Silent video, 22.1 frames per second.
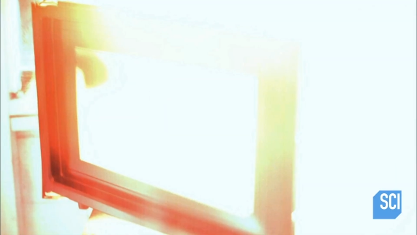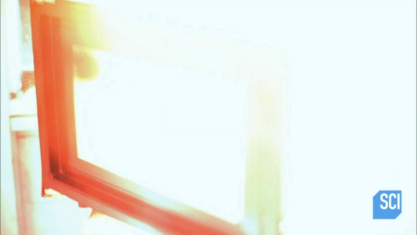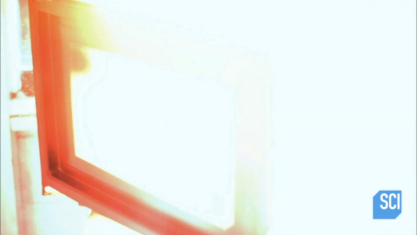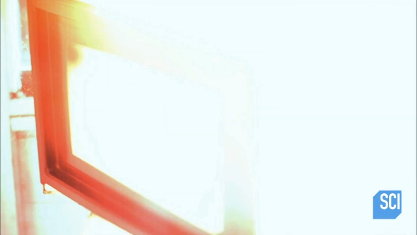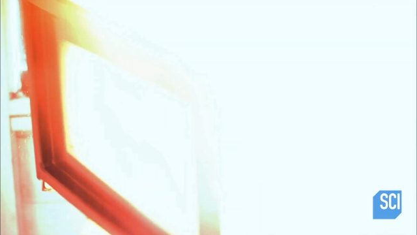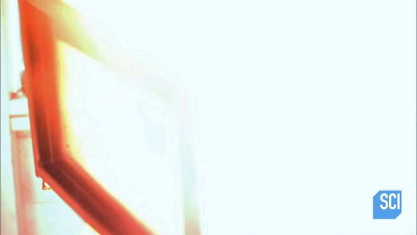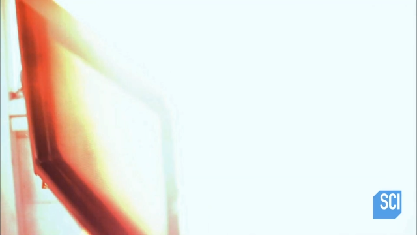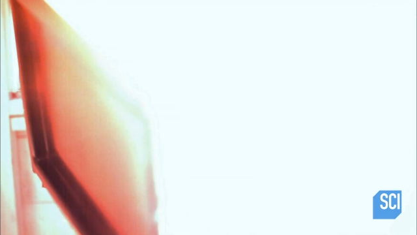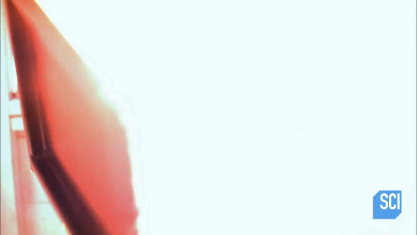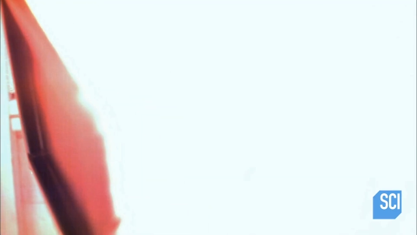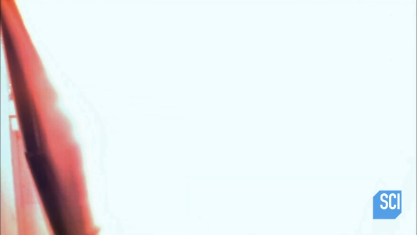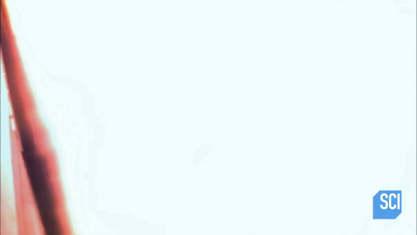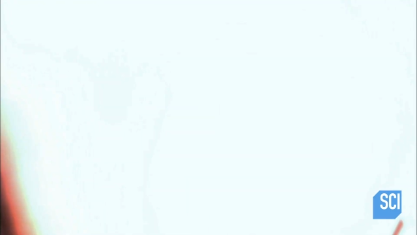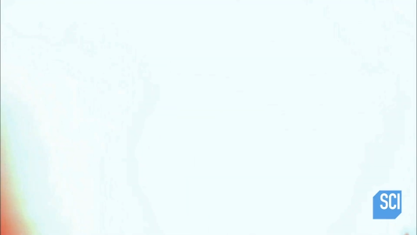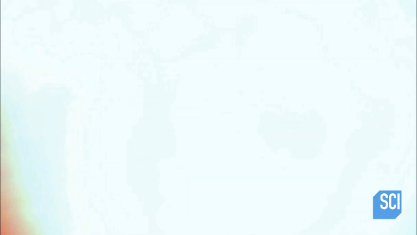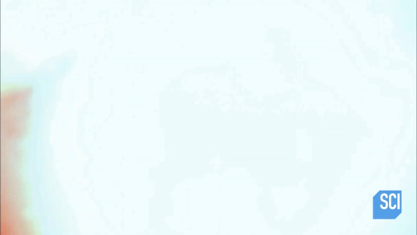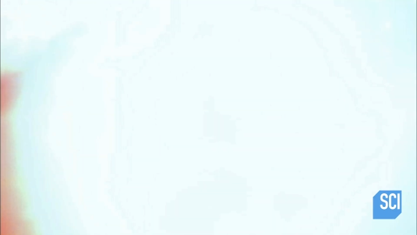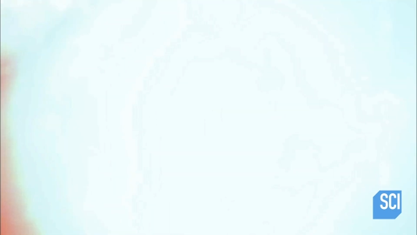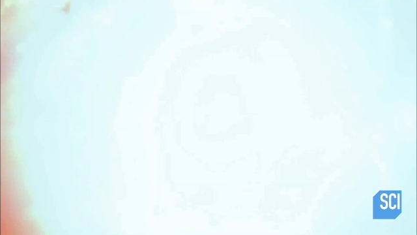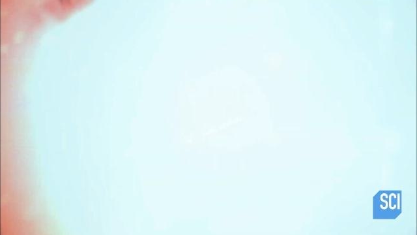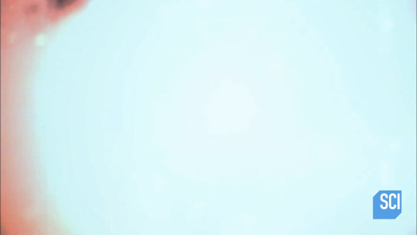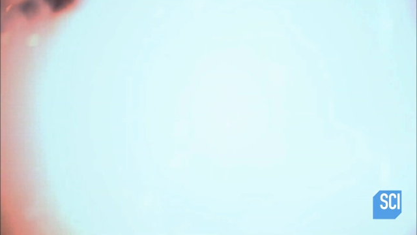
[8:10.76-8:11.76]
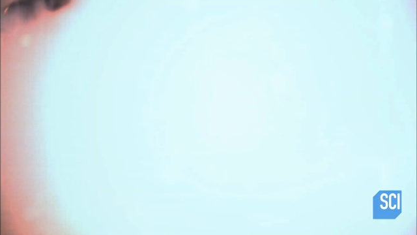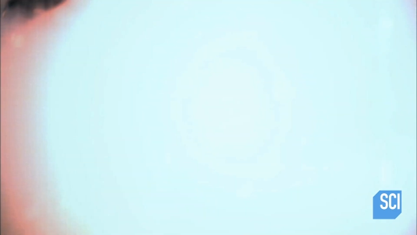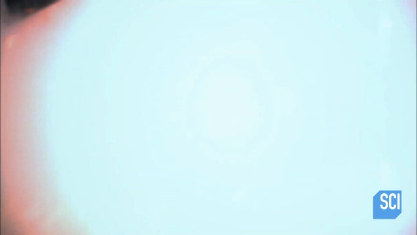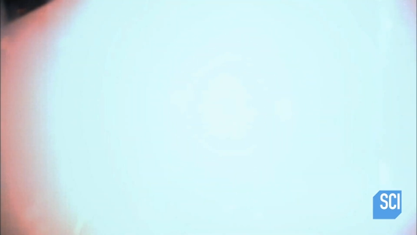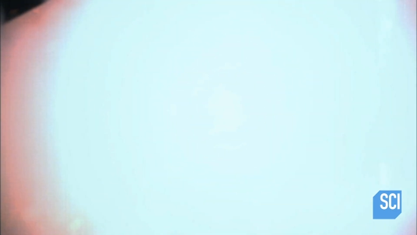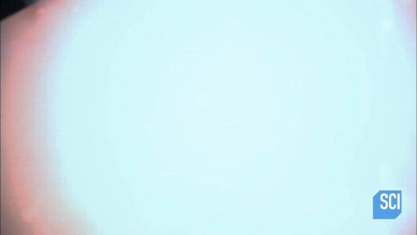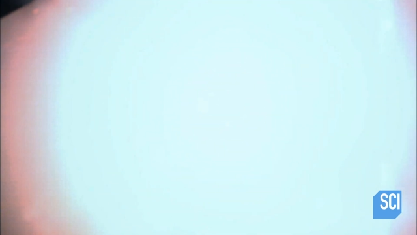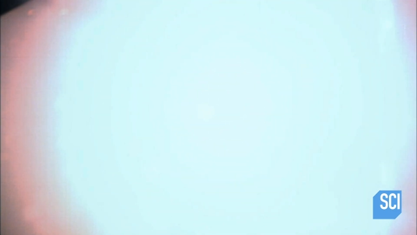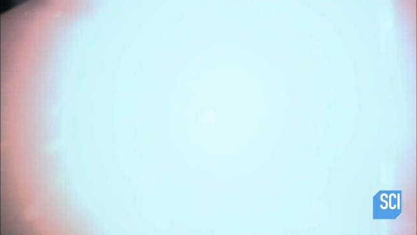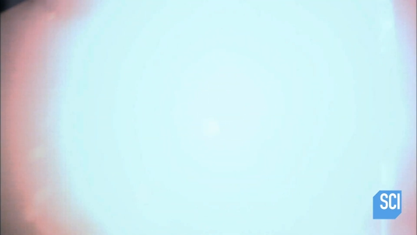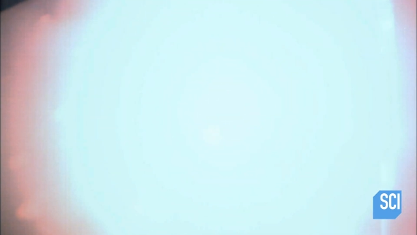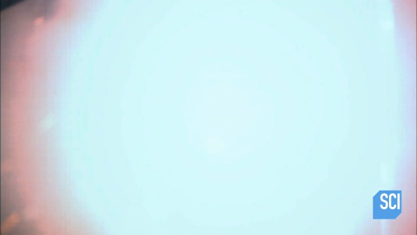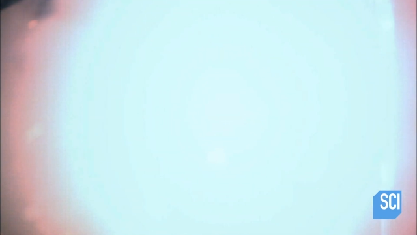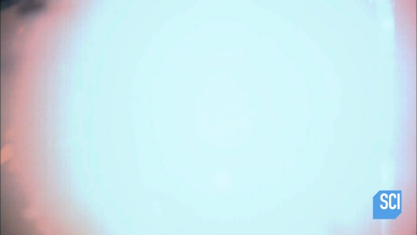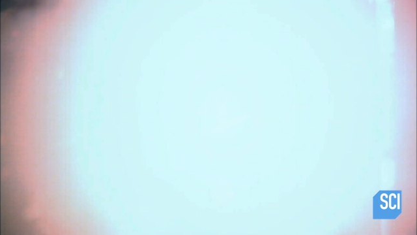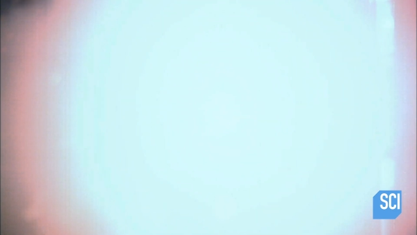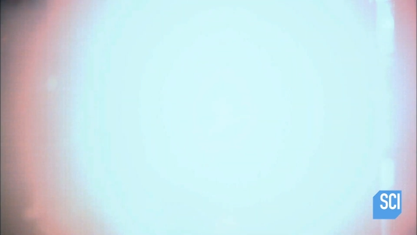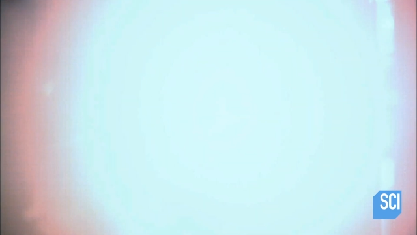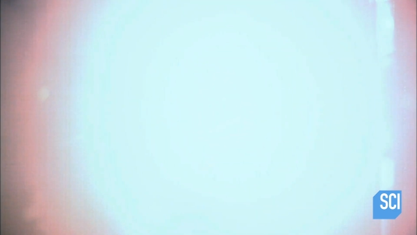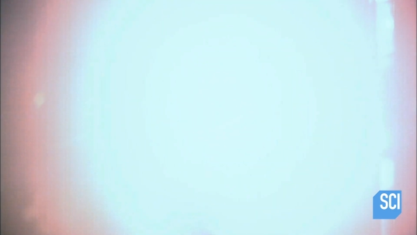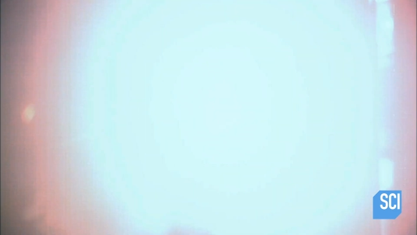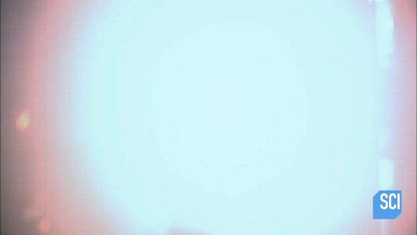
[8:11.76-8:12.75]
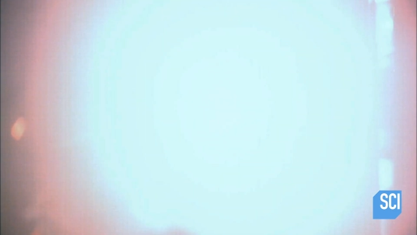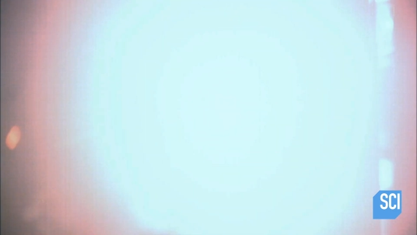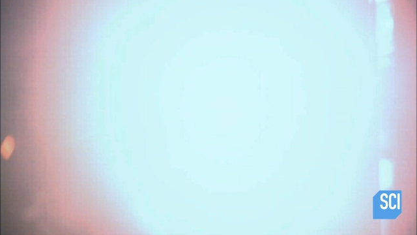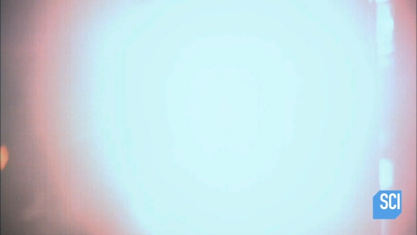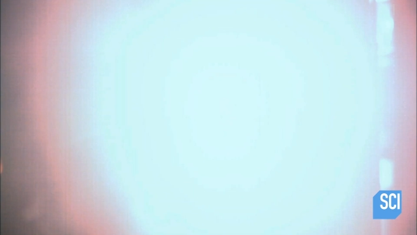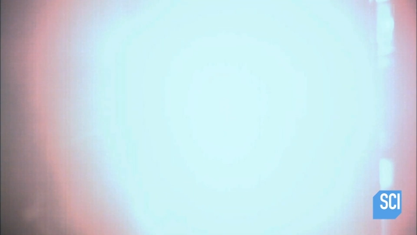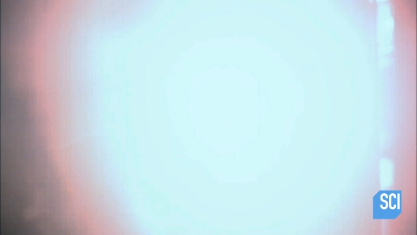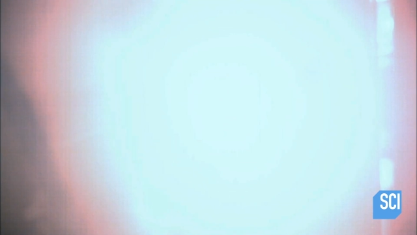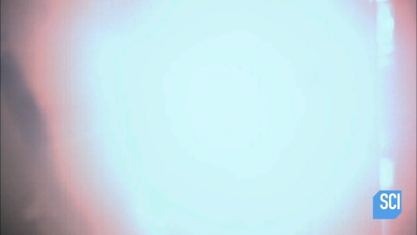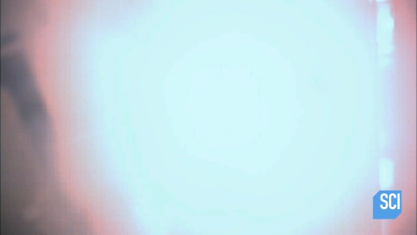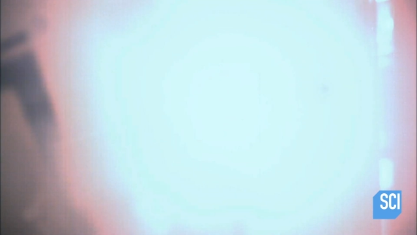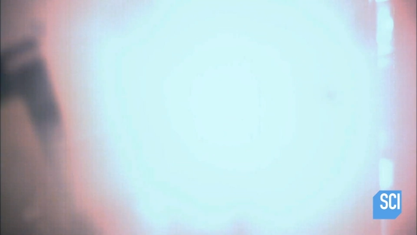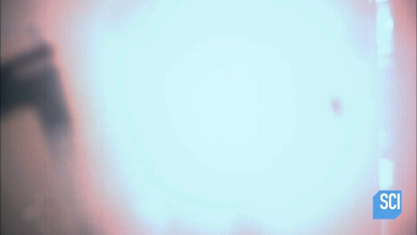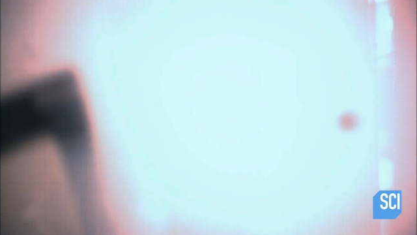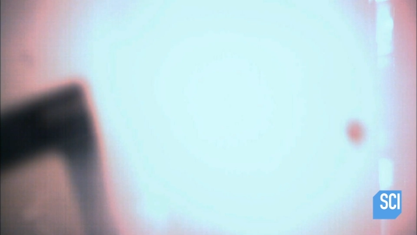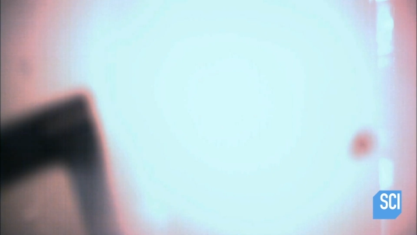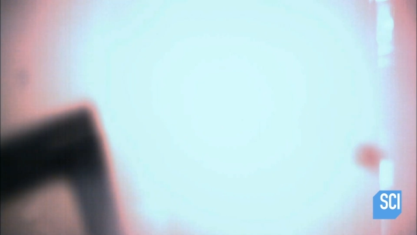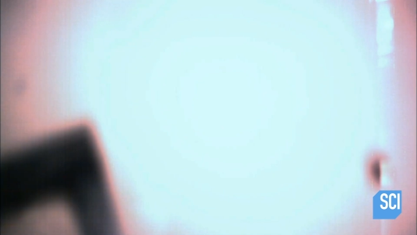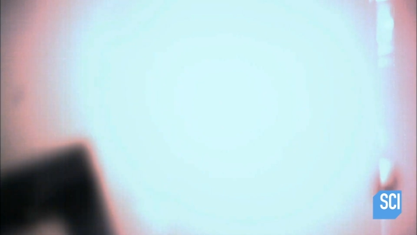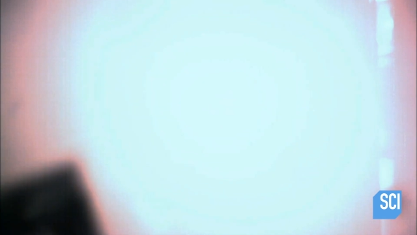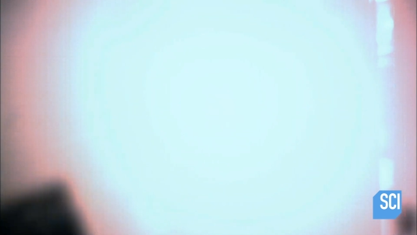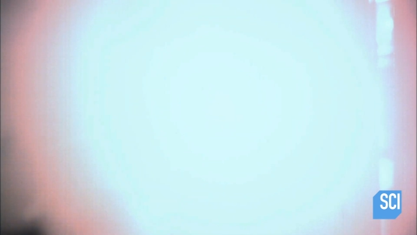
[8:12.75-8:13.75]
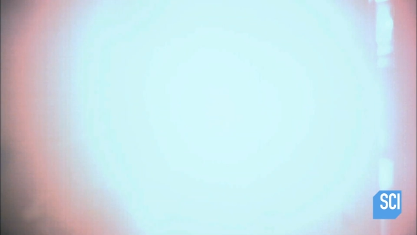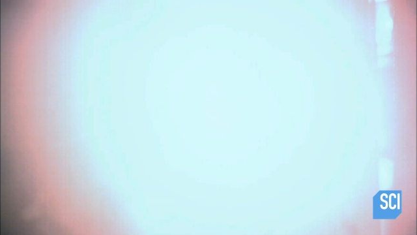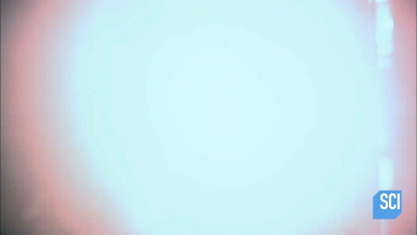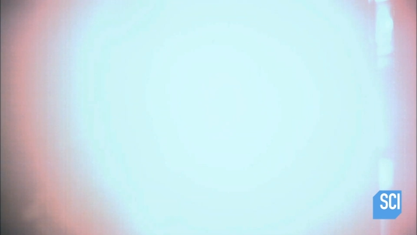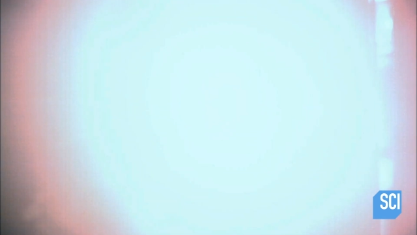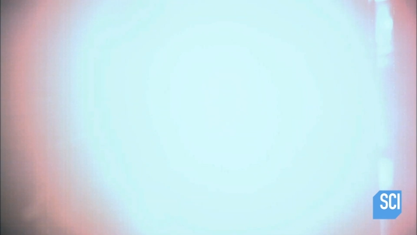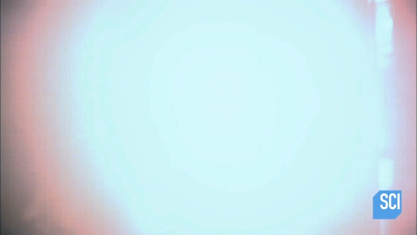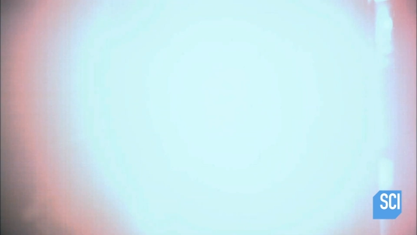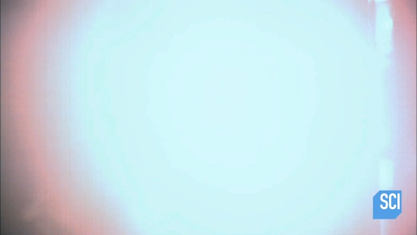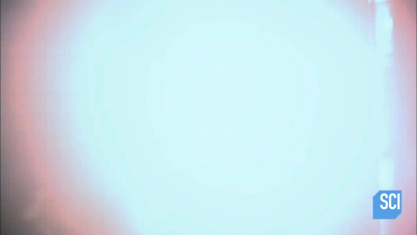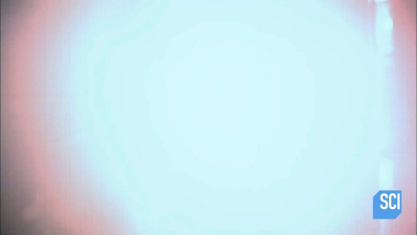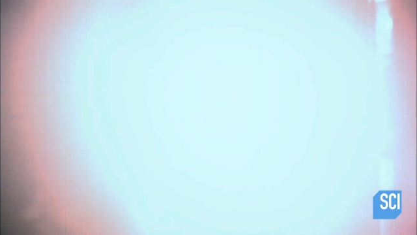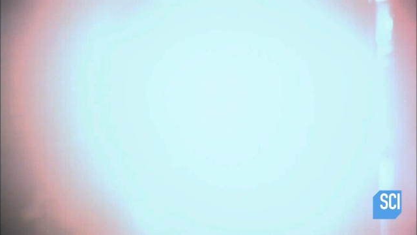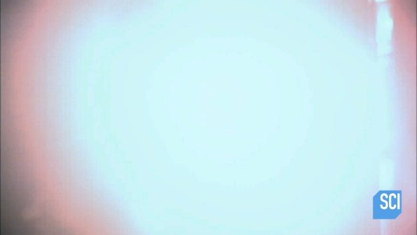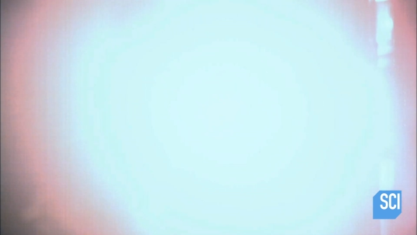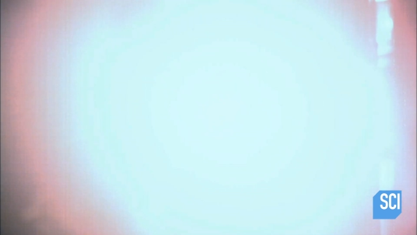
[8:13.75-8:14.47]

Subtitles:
No face is visible, so there are no lips to read.